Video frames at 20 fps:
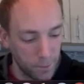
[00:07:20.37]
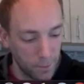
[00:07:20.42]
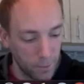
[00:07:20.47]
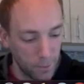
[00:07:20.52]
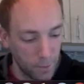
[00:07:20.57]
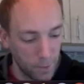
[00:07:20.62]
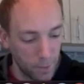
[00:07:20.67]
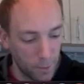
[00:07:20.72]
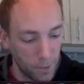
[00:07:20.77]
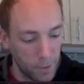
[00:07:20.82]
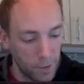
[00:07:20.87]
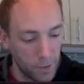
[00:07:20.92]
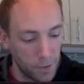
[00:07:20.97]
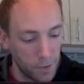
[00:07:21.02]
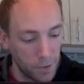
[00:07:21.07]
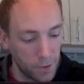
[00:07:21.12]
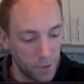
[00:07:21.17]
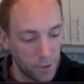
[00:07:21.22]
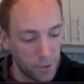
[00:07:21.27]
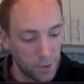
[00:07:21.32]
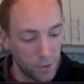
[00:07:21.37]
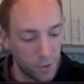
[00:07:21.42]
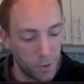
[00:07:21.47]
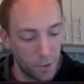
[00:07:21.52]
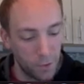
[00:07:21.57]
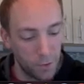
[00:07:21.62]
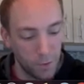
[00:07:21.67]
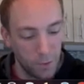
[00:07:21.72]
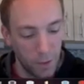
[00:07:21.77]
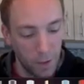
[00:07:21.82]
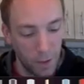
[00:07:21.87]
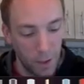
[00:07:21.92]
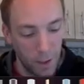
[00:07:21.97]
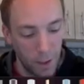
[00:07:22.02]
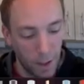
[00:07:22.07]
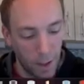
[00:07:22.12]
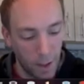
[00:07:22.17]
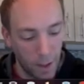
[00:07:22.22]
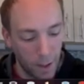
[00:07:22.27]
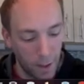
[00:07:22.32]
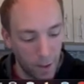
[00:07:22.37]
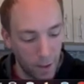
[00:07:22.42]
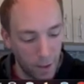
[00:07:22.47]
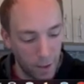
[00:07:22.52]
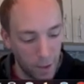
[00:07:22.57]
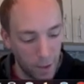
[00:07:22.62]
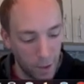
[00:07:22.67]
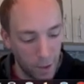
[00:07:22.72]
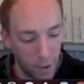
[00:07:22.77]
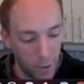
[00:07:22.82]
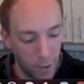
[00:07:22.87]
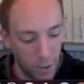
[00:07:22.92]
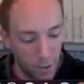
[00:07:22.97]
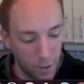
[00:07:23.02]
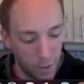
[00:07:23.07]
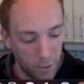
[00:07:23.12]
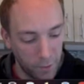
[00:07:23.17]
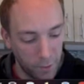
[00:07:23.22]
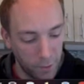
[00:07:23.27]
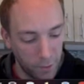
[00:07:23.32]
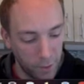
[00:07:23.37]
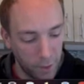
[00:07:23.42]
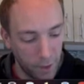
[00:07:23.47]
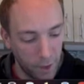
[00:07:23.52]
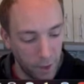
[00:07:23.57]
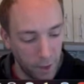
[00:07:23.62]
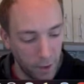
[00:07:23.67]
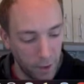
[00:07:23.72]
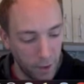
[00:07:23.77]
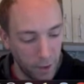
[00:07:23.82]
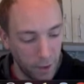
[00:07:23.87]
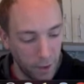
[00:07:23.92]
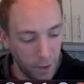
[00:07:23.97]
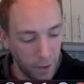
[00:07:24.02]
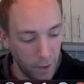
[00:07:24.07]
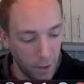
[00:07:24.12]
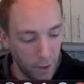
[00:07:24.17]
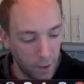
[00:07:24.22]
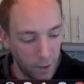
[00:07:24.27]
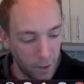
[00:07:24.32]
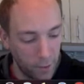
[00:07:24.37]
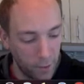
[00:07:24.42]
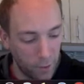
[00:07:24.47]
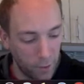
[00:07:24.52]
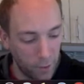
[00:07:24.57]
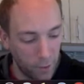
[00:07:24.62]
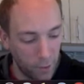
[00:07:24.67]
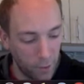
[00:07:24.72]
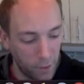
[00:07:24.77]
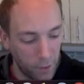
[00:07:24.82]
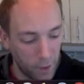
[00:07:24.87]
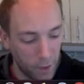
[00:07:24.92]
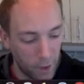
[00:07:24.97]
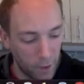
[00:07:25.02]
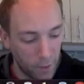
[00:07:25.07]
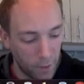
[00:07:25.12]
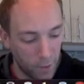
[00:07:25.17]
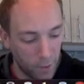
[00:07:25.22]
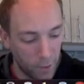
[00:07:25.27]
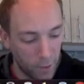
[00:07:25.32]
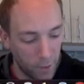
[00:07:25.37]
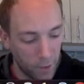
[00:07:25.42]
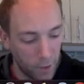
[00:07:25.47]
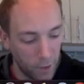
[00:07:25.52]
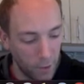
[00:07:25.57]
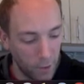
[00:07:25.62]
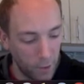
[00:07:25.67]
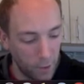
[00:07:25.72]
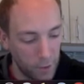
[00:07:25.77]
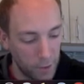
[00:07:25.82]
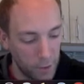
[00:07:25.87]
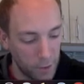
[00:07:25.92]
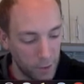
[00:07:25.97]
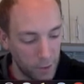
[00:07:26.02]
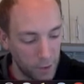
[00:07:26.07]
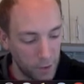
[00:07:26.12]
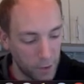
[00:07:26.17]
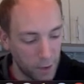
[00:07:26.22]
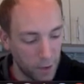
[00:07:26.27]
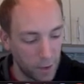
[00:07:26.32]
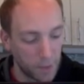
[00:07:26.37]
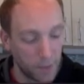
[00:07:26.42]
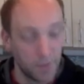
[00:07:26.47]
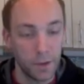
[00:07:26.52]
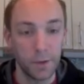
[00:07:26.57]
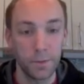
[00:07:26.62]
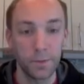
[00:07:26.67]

which is just 2. And then u of 3 is 2 times 3, which is 6.